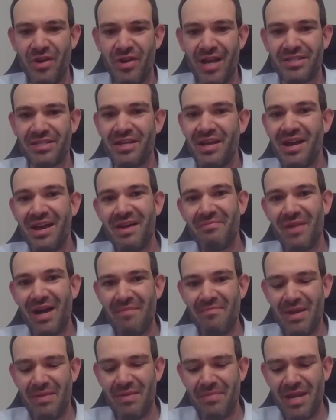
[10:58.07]
interests
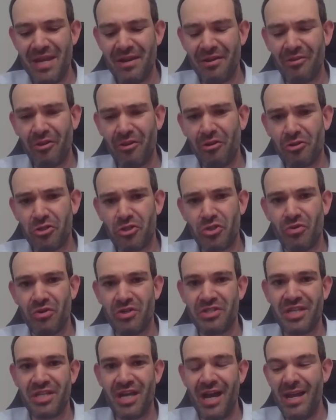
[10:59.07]
might be being a little
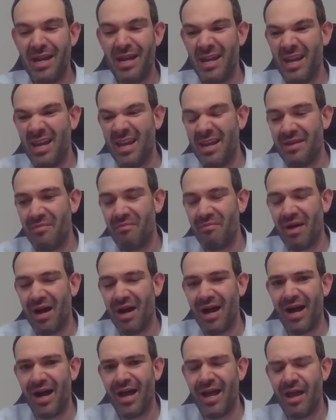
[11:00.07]
short-sighted
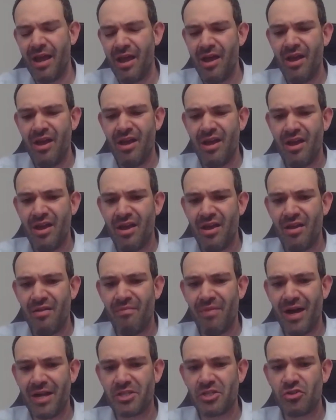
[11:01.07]

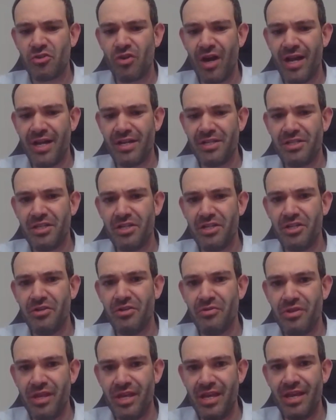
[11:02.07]
by trying to
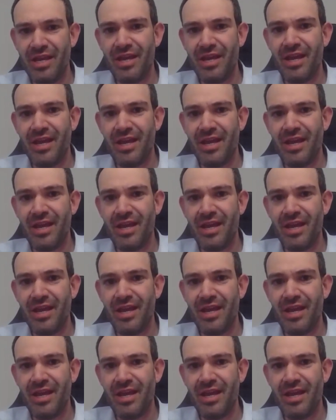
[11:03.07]
do